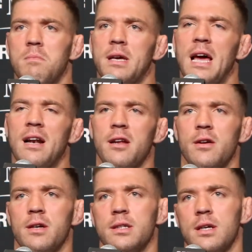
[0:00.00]

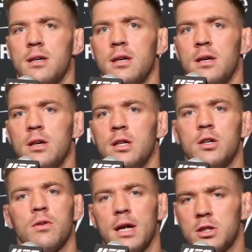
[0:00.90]
Cannonier is a
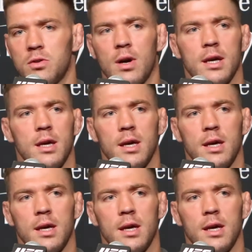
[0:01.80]
great striker.